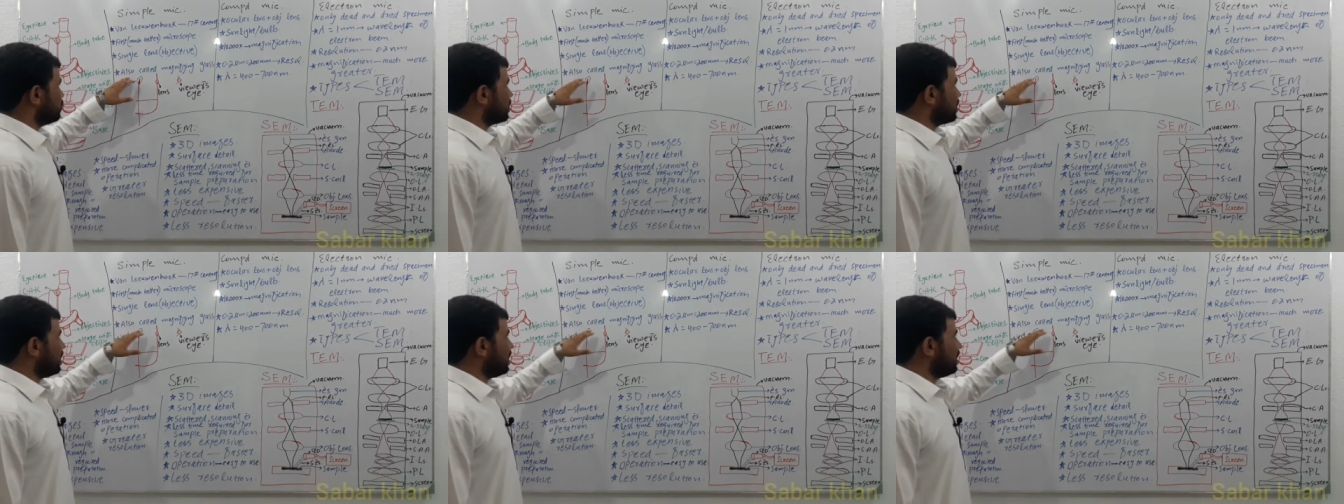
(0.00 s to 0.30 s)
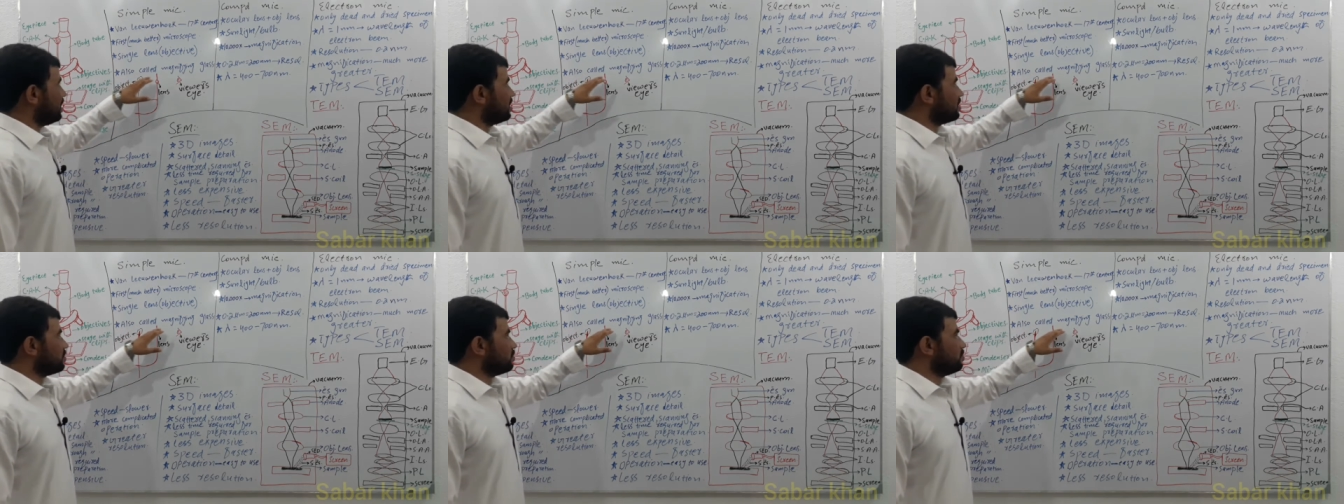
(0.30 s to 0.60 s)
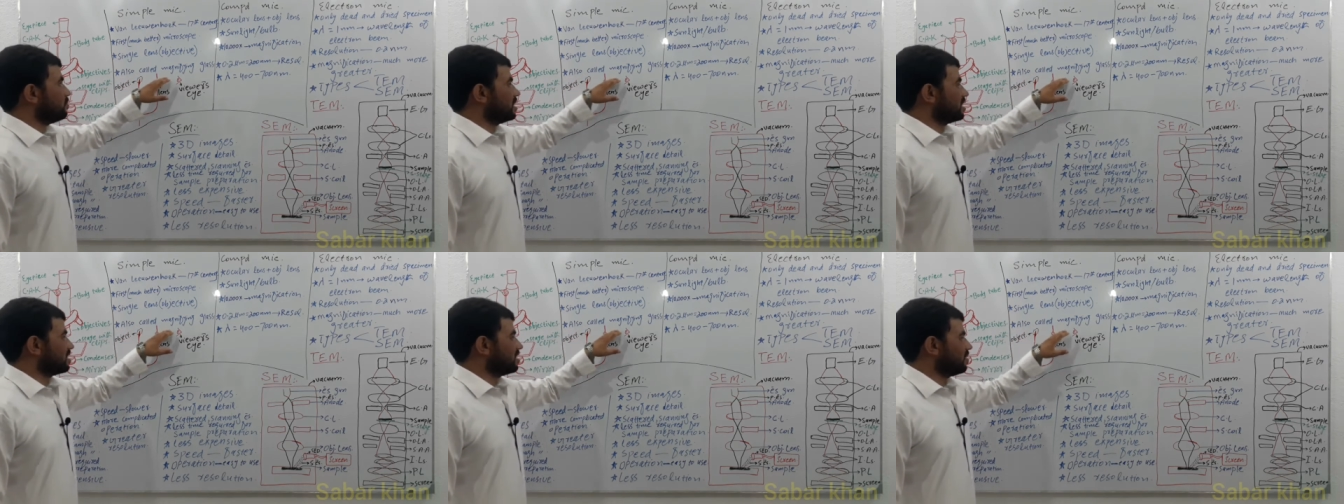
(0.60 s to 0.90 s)
called
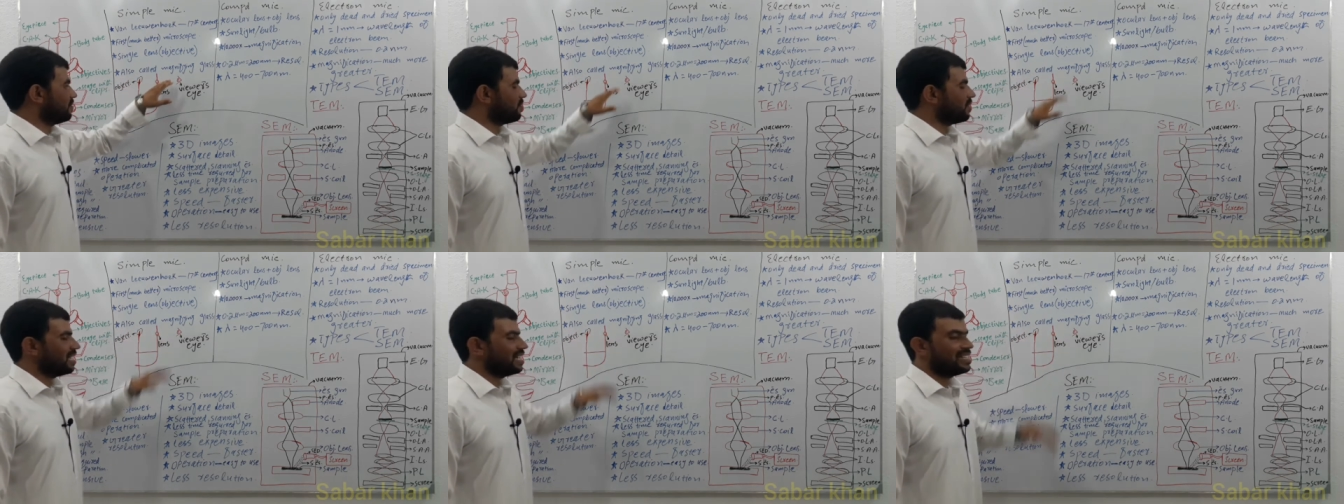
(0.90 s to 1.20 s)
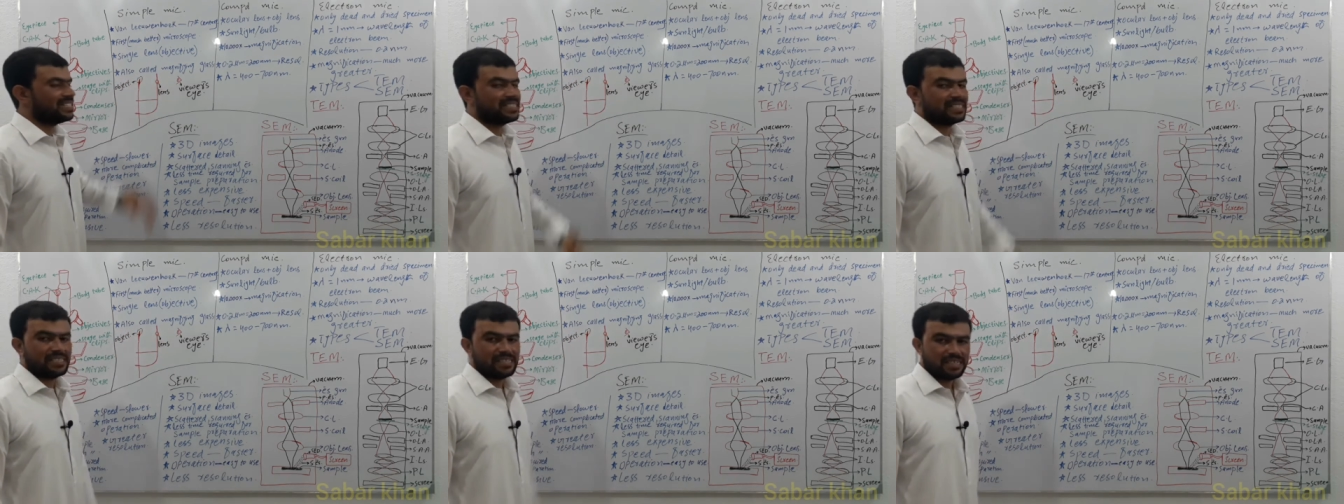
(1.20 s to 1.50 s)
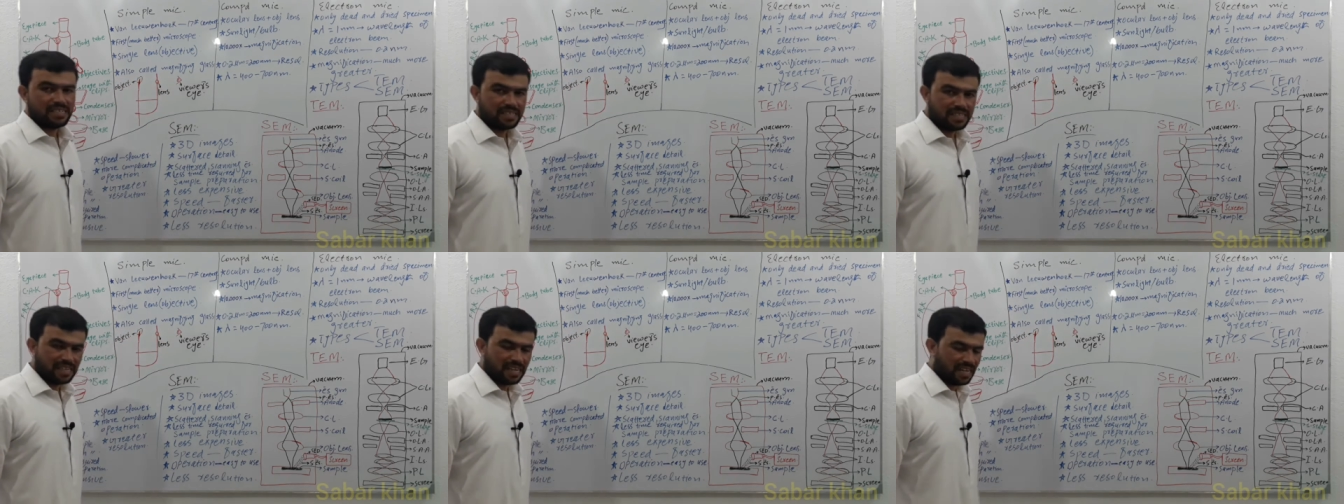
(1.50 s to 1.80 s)
magnifying
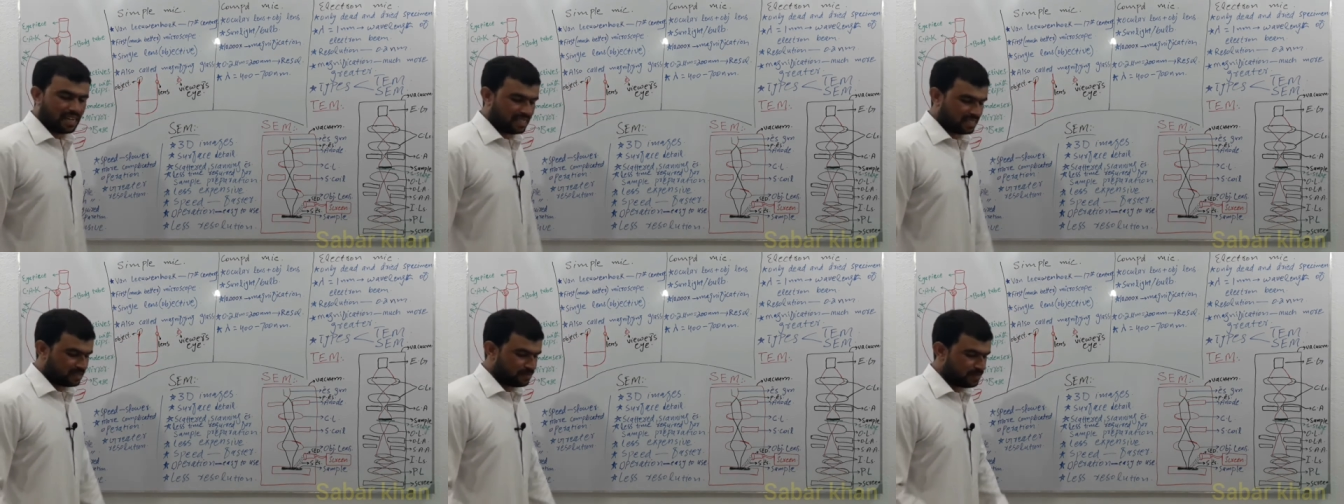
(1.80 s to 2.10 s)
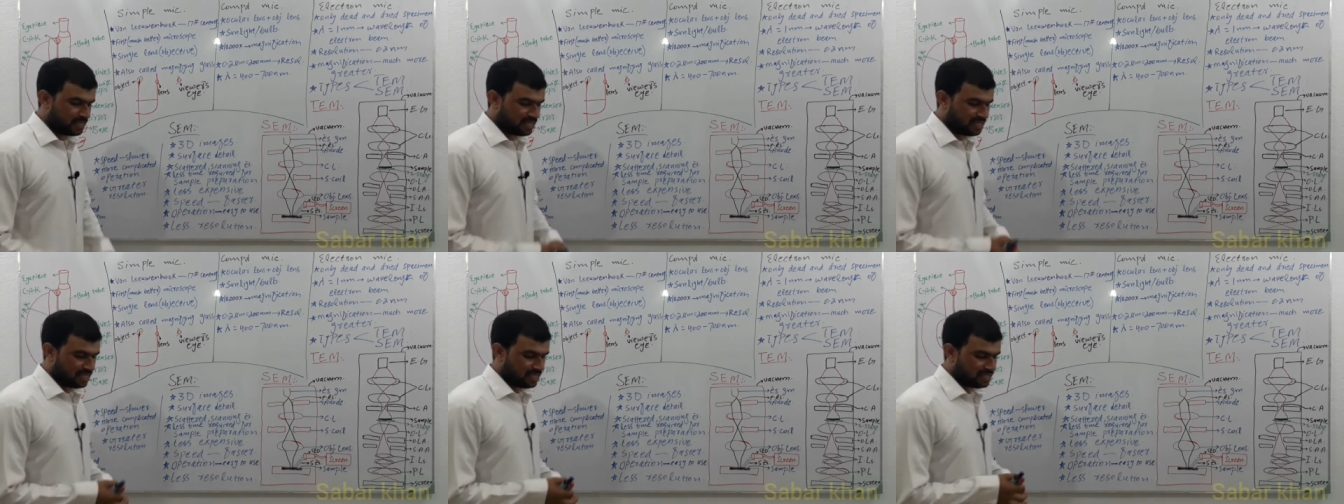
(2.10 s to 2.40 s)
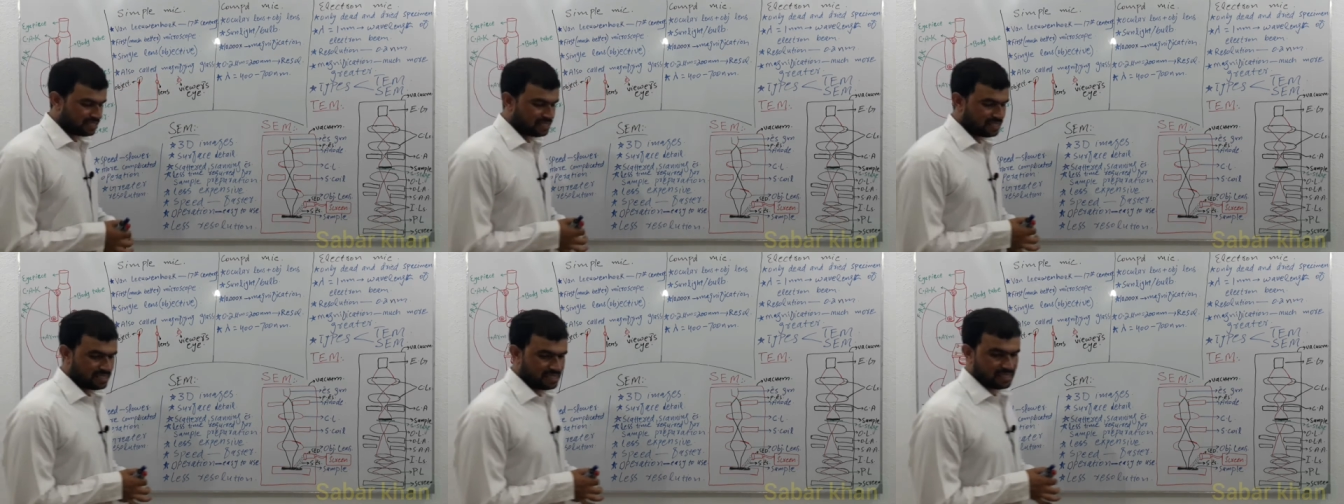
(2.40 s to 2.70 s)
glass
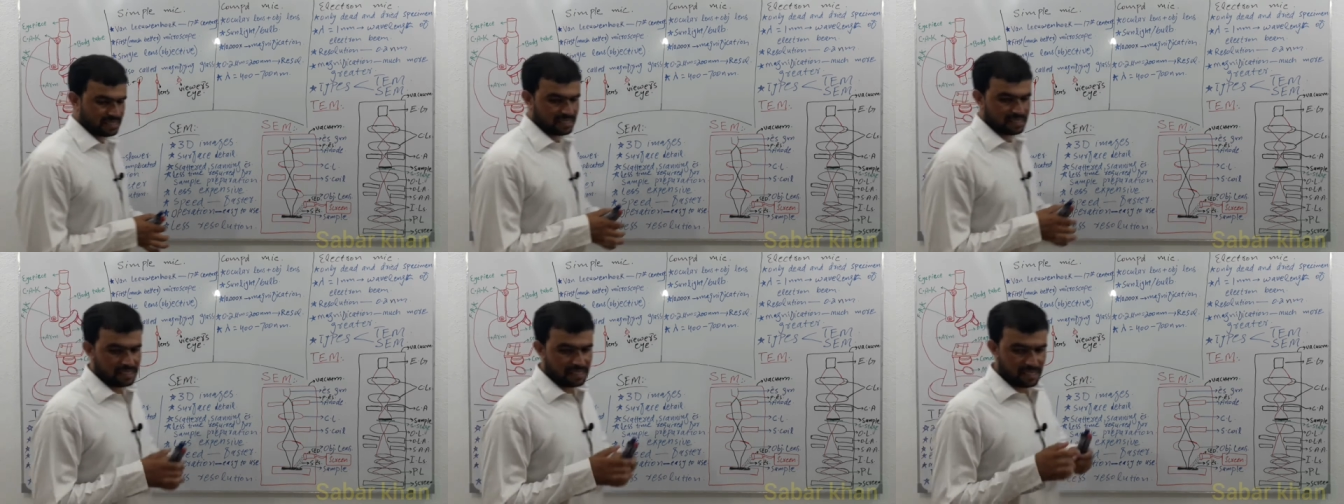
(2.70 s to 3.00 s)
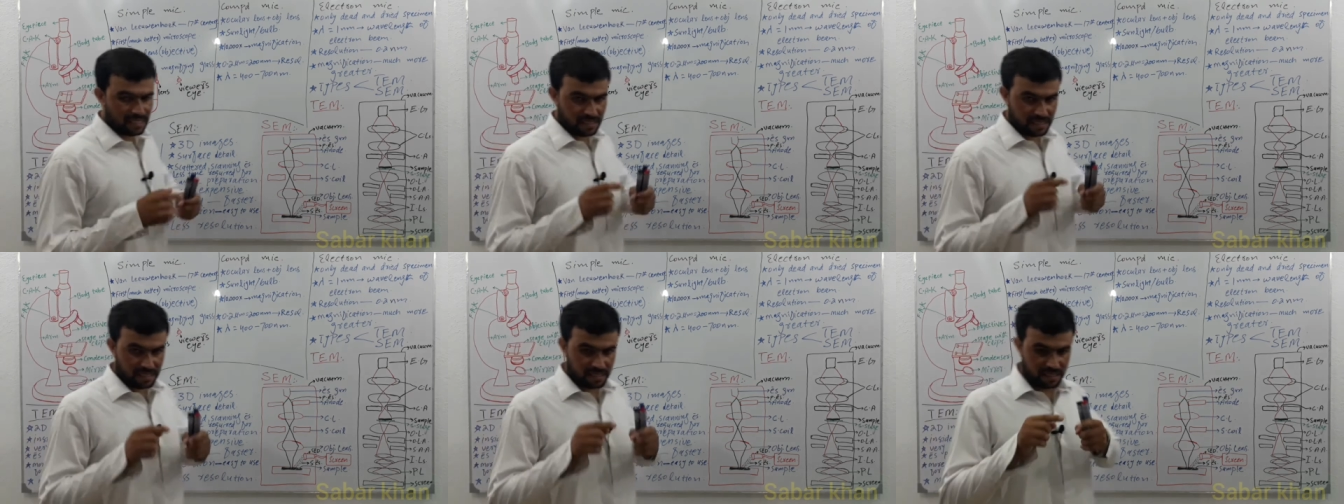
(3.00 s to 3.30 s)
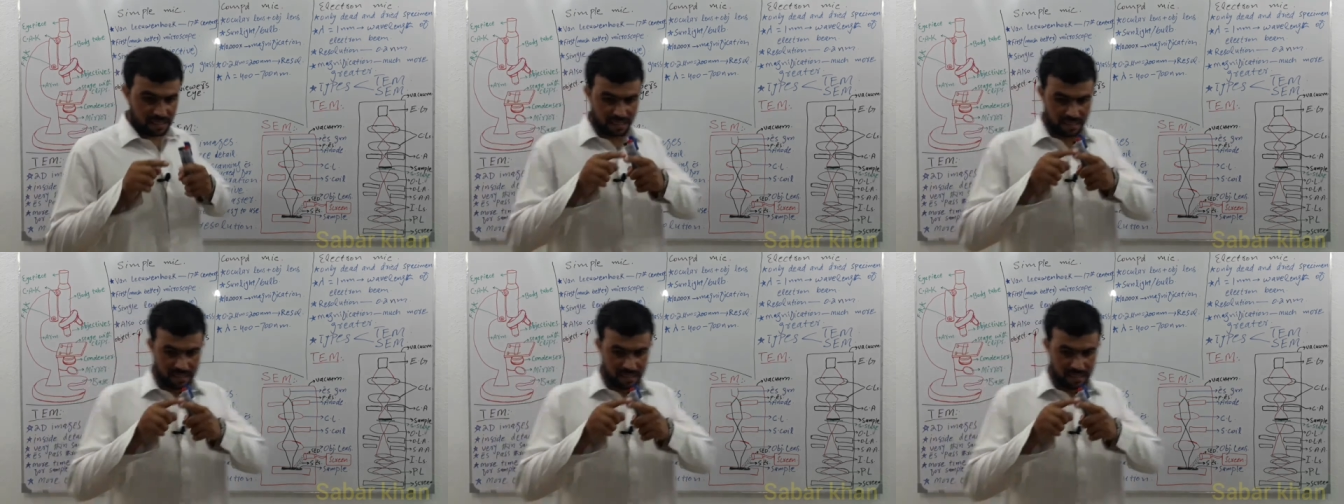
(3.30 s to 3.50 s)
because this is just a